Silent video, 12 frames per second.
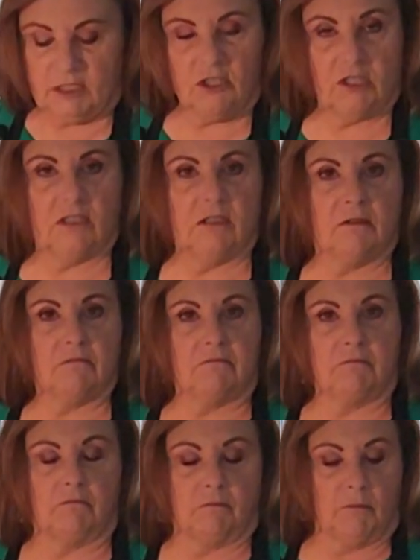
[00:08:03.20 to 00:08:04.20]
such as
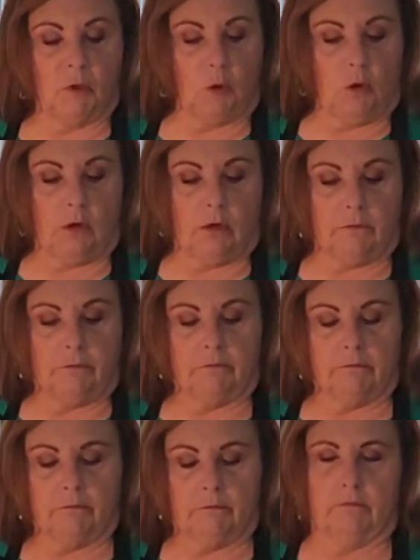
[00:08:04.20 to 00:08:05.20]
your
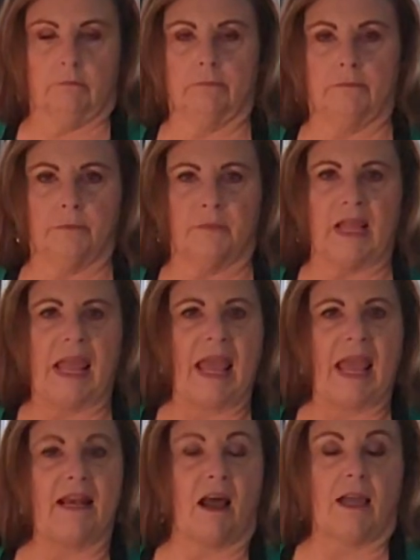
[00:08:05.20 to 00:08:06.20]

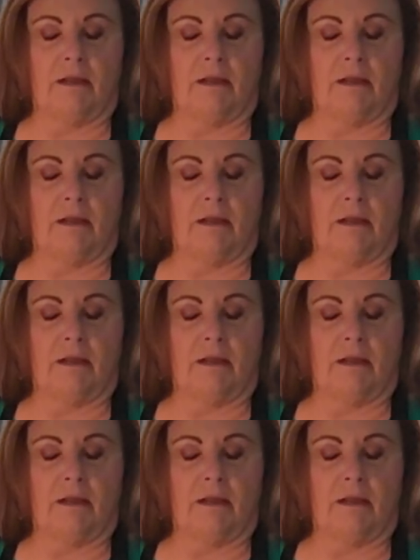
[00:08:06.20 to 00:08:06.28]
and